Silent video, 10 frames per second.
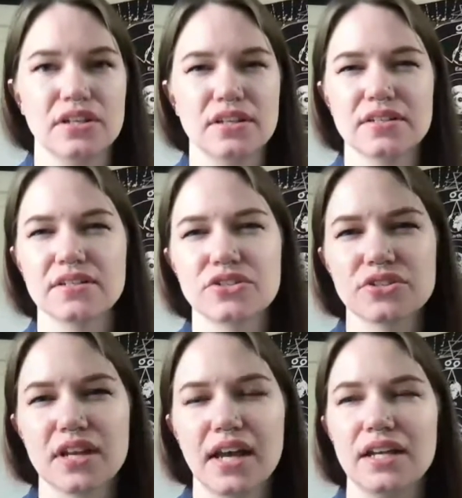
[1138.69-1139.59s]
This is just
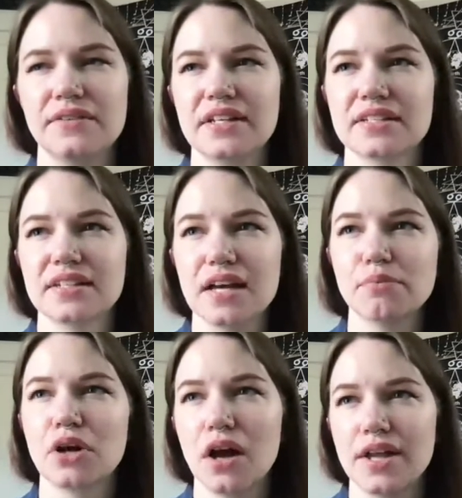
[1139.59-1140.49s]
kind of a
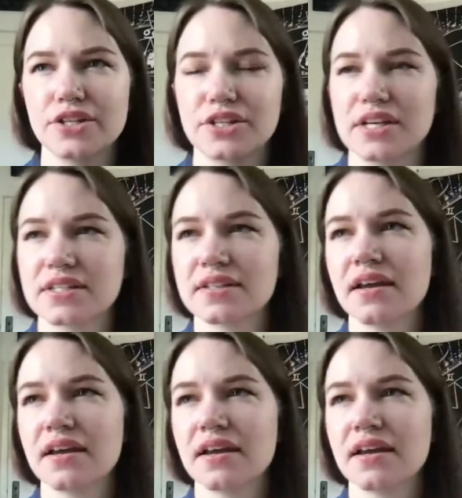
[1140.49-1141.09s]
subconscious